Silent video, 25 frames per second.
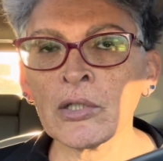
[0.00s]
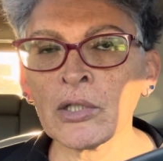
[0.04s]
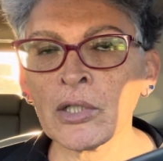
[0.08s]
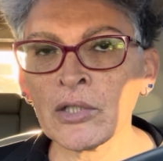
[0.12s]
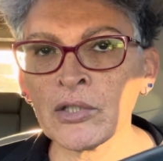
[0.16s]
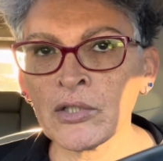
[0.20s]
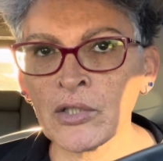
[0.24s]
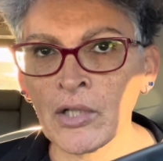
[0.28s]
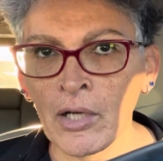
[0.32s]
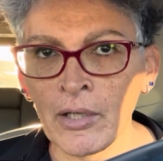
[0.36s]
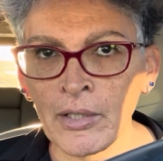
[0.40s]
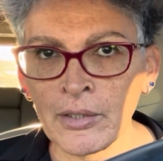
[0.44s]

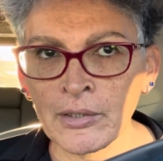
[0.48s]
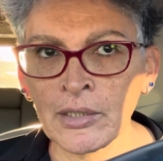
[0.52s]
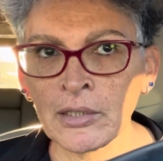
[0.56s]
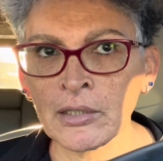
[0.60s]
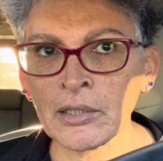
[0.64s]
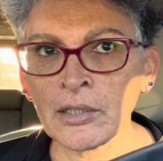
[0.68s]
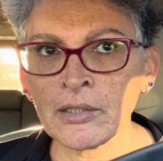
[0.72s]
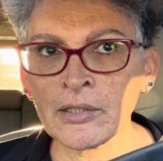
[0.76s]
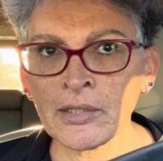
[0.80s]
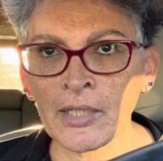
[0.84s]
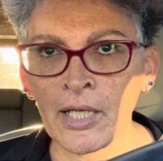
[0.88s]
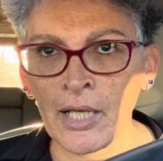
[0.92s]

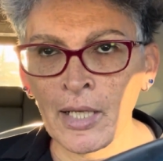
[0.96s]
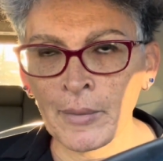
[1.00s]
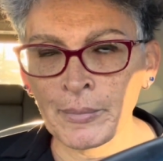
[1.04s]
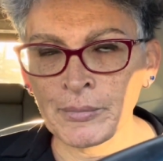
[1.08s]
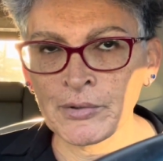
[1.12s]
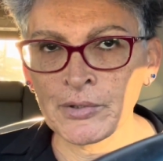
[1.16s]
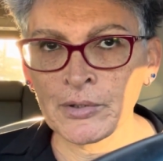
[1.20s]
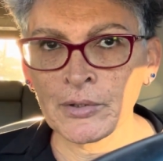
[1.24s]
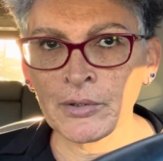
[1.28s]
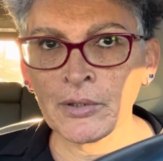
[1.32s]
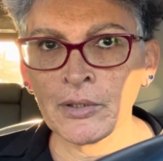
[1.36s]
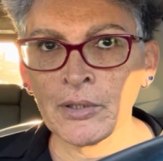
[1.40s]

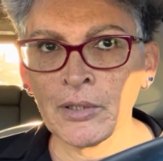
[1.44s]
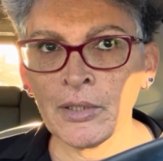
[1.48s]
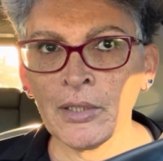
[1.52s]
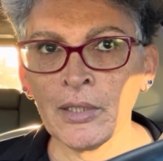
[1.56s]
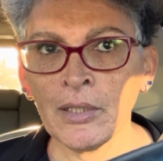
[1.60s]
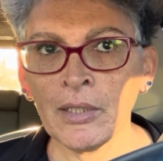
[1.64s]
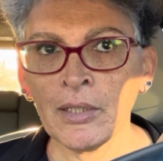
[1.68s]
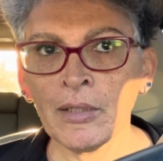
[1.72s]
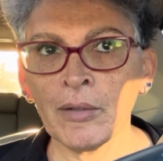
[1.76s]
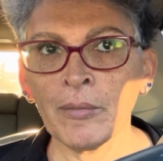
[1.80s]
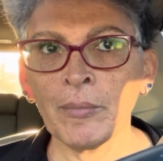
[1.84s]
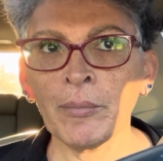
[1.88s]
adapt.
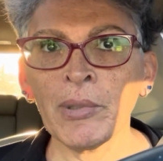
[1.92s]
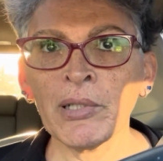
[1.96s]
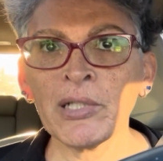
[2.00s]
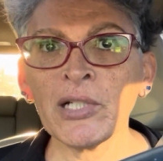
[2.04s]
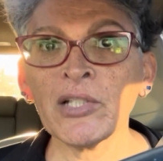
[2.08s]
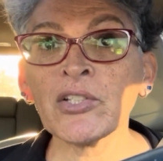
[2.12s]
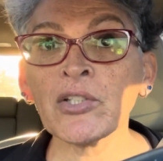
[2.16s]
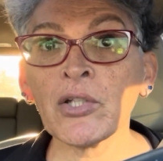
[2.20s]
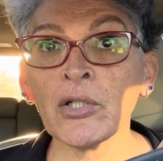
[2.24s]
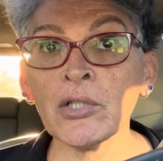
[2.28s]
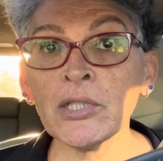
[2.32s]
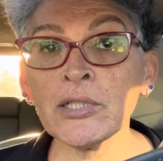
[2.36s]
But
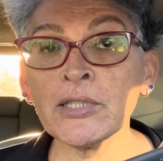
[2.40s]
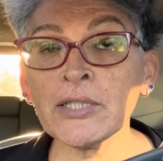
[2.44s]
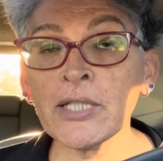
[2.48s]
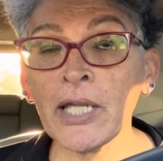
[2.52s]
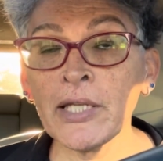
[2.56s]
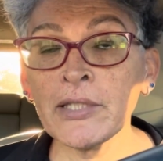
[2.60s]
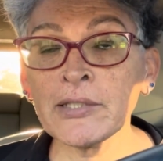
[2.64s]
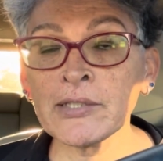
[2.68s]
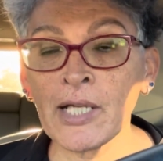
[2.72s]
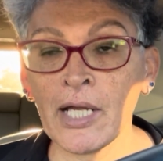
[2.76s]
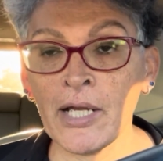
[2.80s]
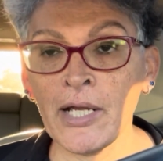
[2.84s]
it's going to
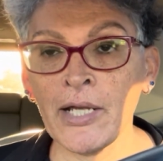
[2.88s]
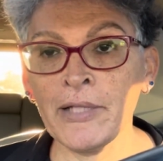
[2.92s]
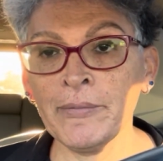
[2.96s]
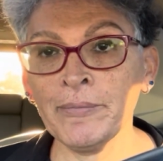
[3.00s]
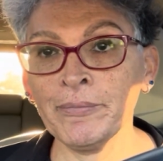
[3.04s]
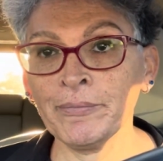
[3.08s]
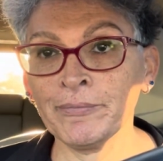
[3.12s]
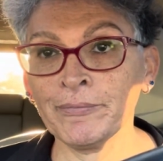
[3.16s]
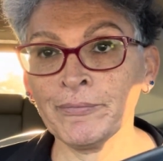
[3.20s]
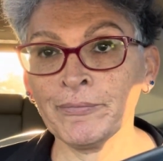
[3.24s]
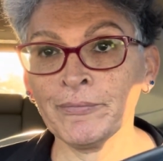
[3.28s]
take time.